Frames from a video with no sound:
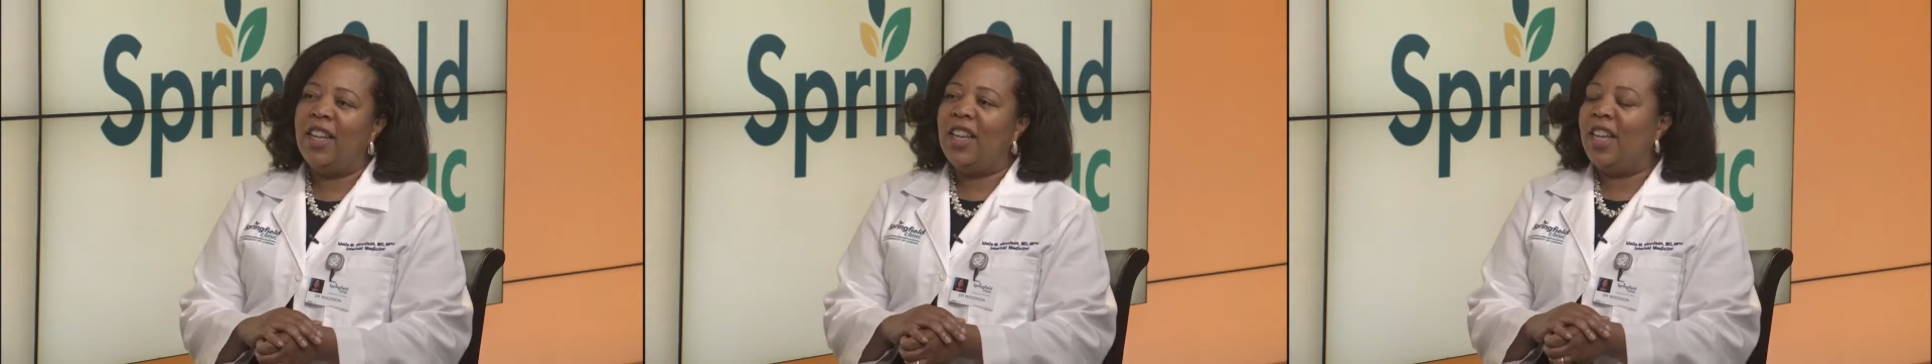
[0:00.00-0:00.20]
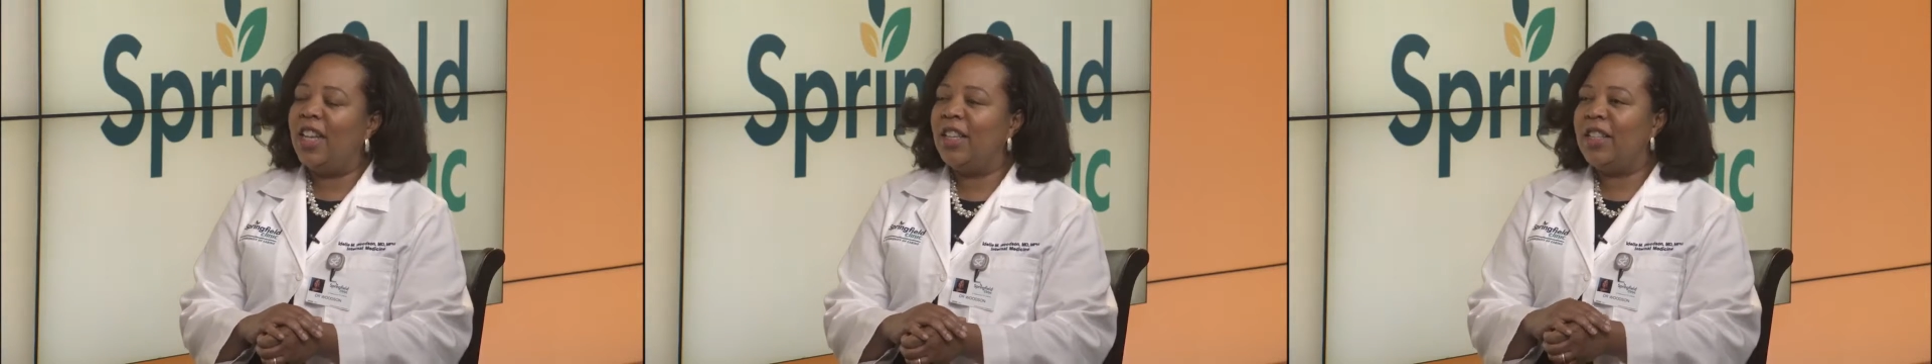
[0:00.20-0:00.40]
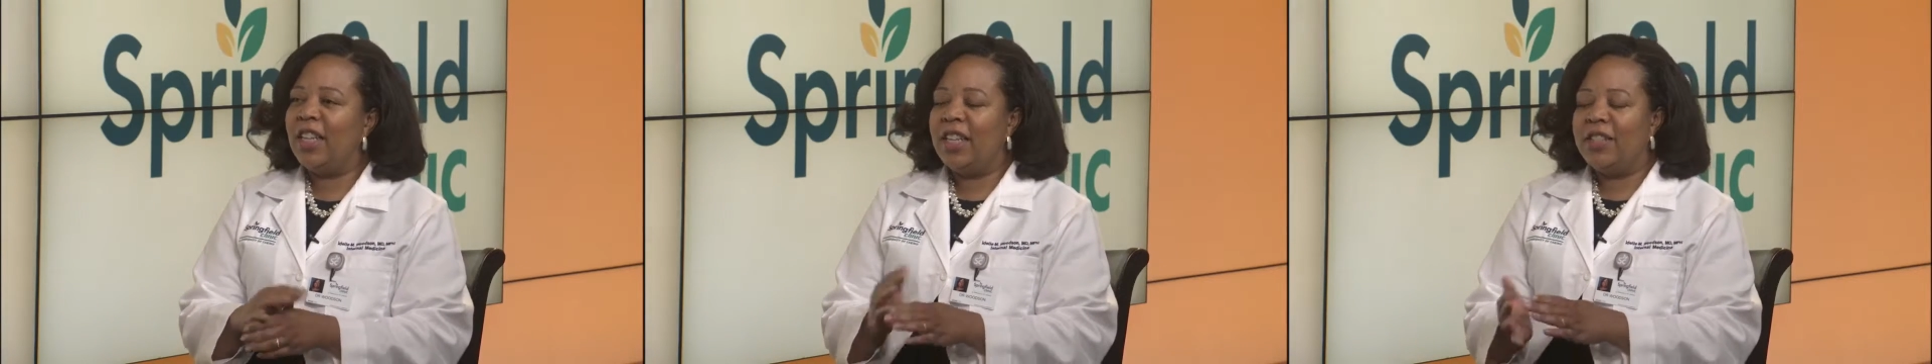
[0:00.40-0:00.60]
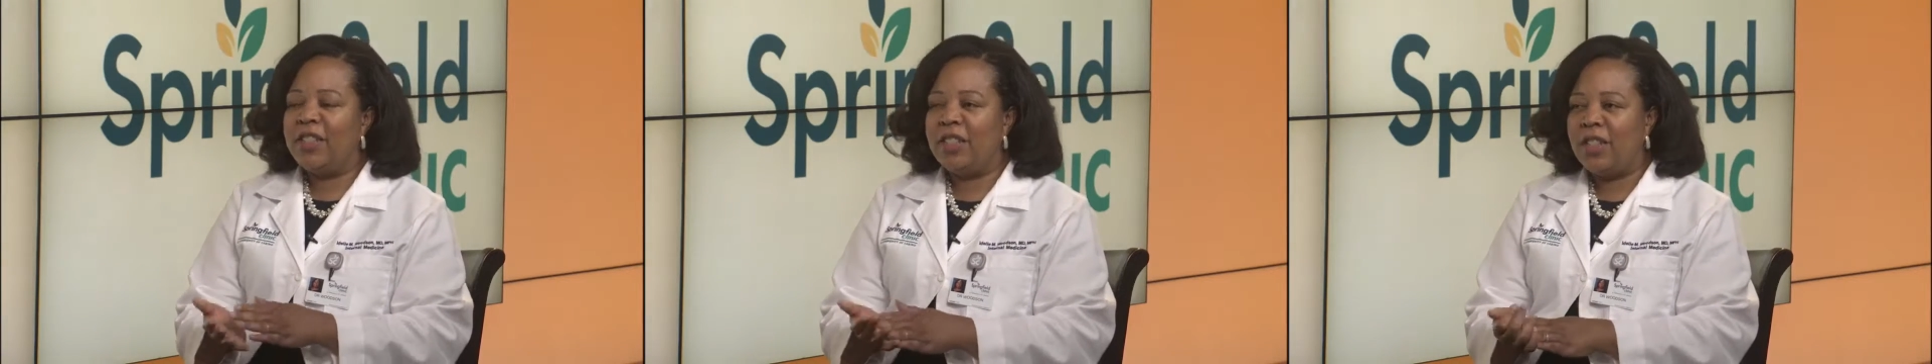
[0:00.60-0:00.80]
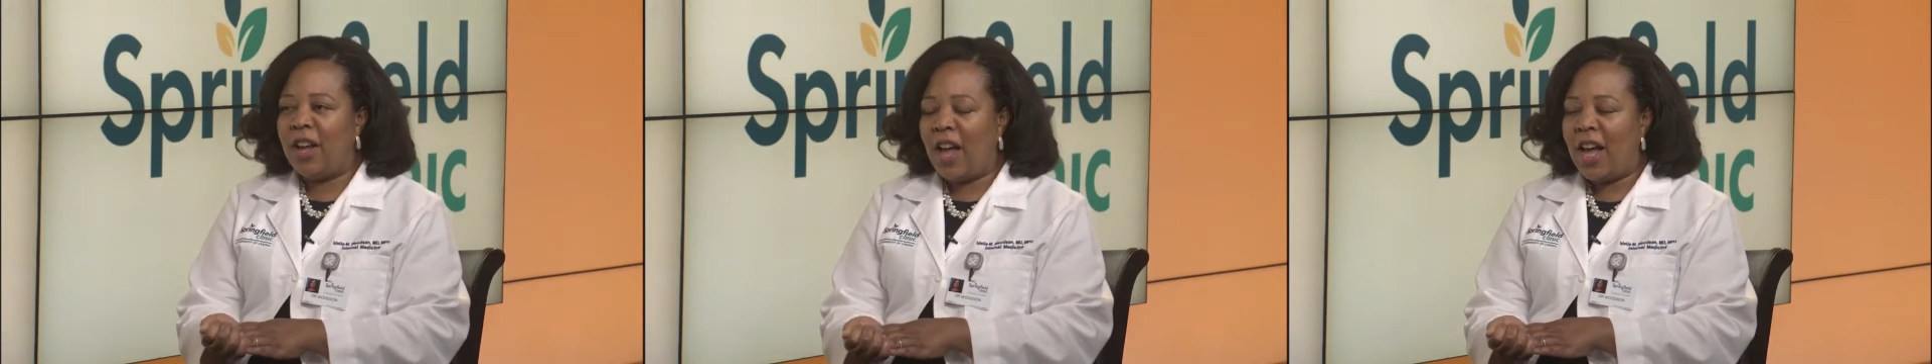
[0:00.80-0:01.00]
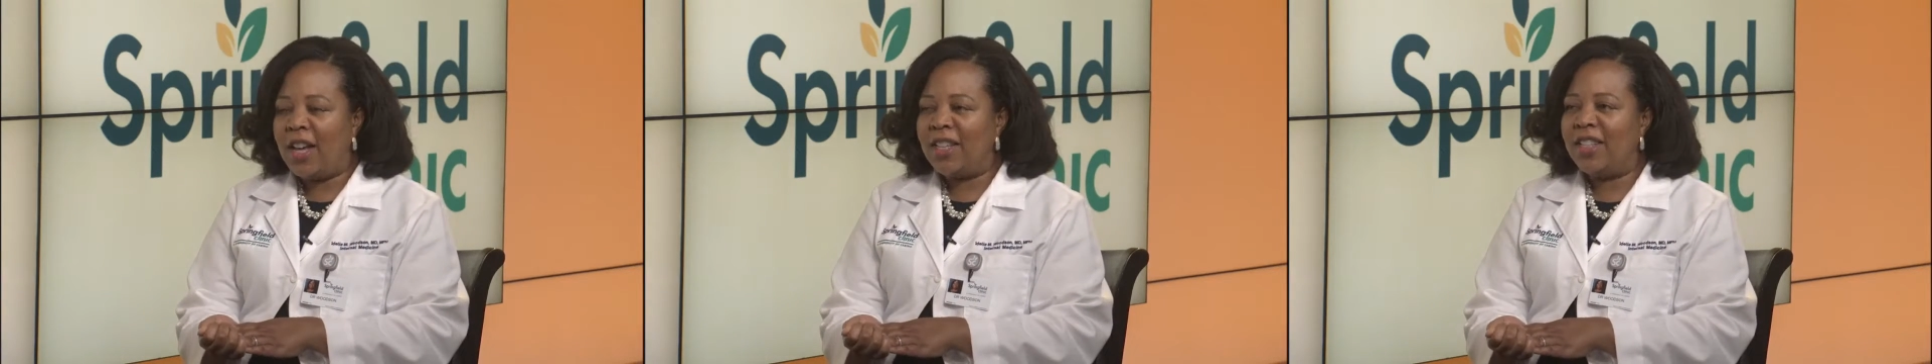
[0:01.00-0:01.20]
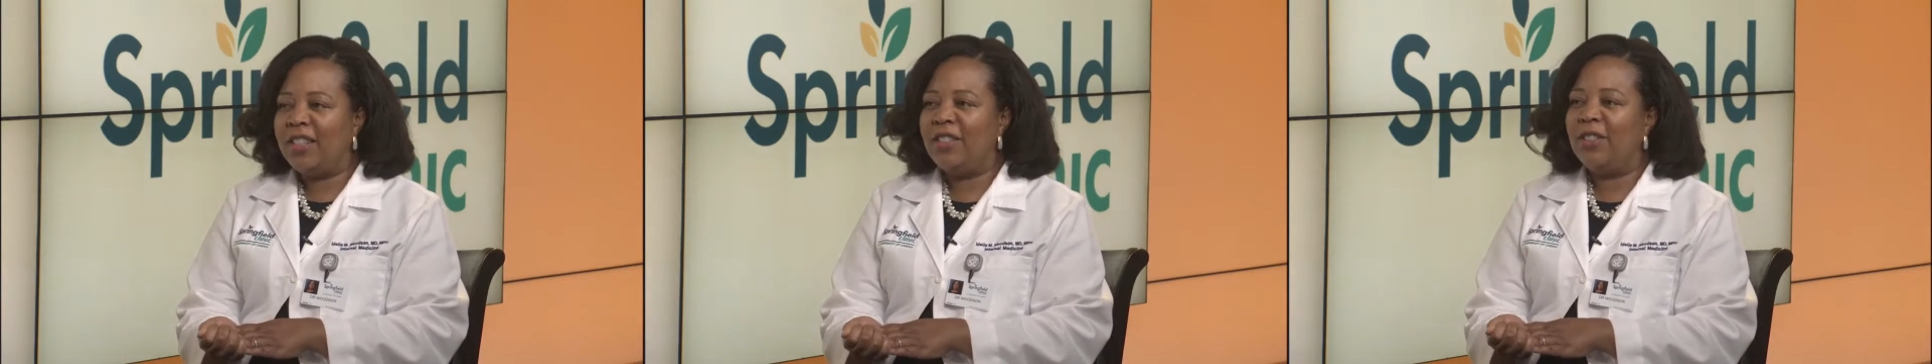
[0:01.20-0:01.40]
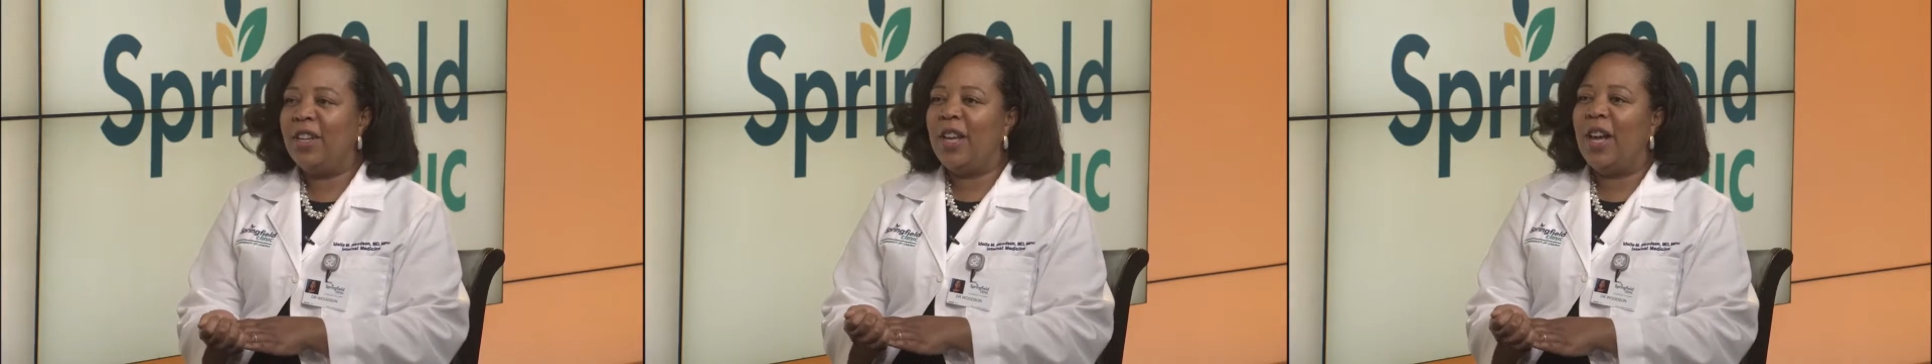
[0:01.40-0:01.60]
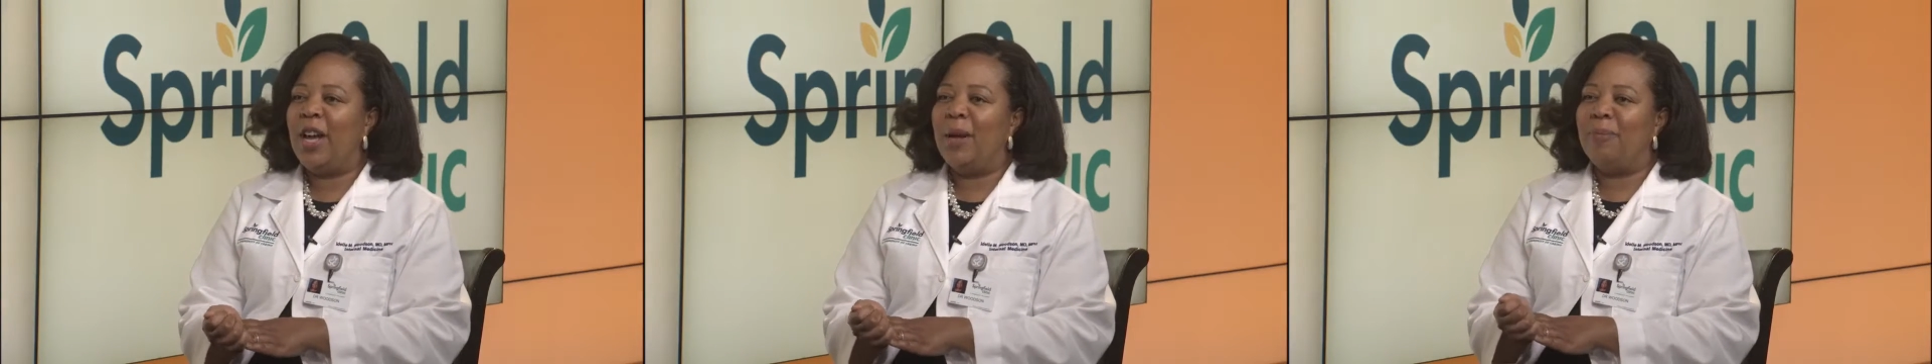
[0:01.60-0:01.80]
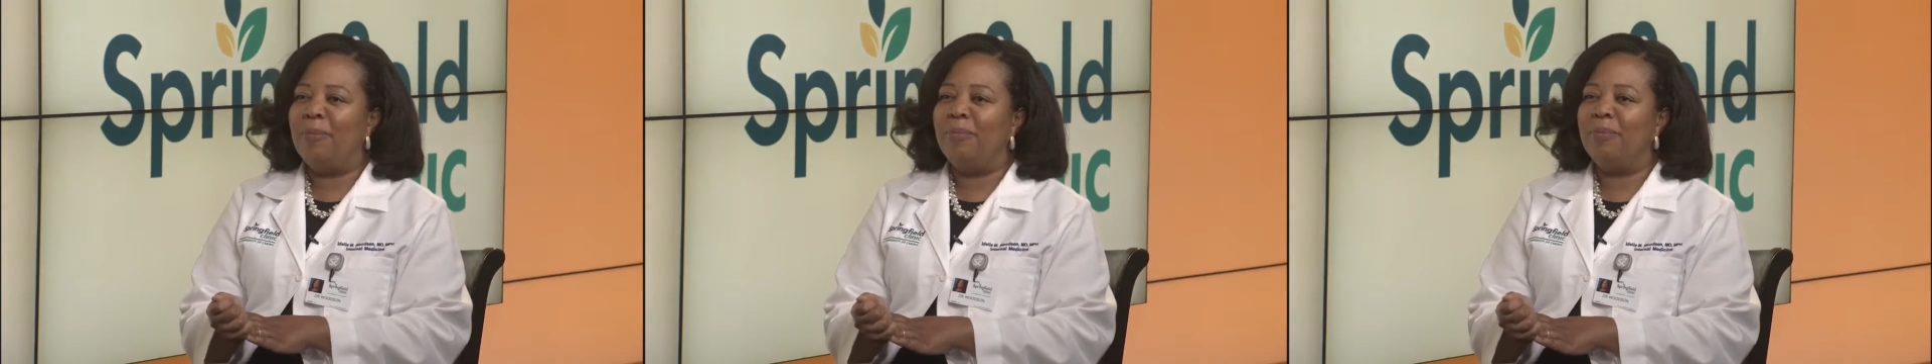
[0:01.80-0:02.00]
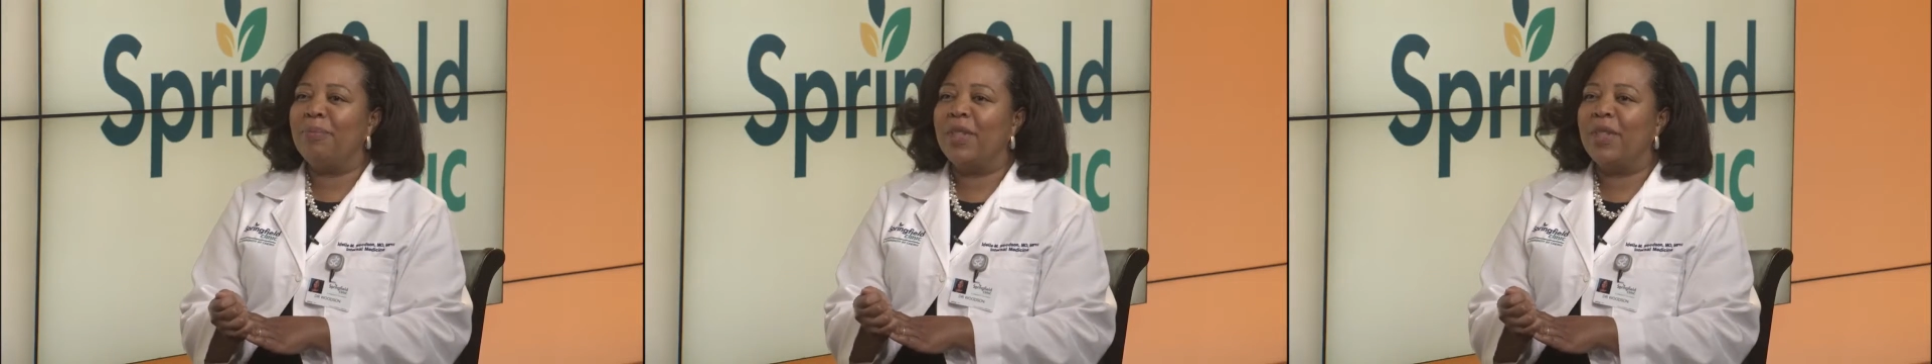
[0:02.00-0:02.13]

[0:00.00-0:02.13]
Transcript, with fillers: It is not um,